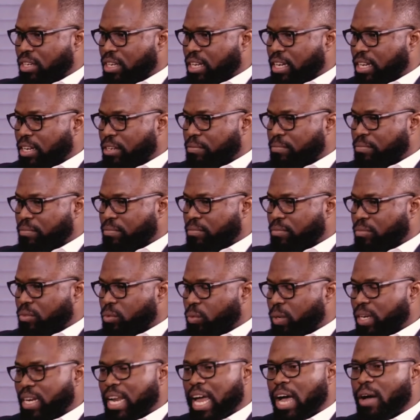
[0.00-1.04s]
um,
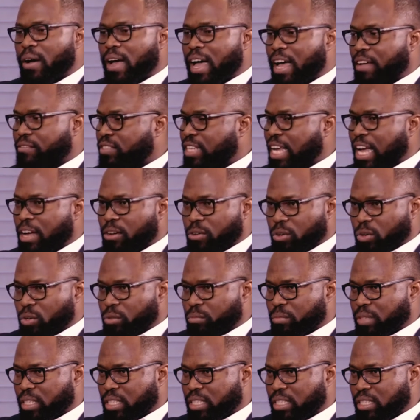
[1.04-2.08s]
we now have town hall
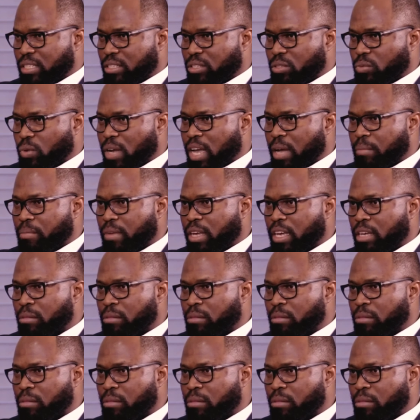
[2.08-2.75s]
meetings where I'm